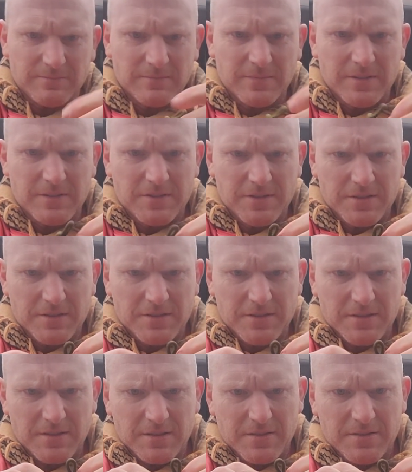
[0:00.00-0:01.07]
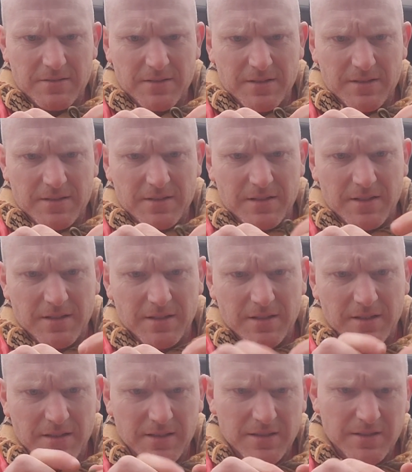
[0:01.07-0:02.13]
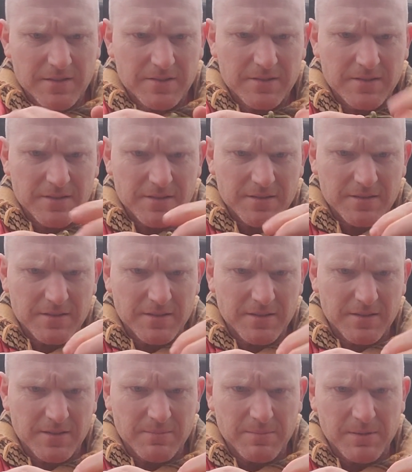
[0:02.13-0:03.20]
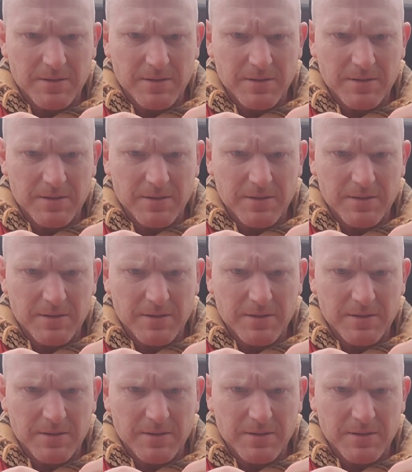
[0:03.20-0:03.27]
adjust and dress this thing up.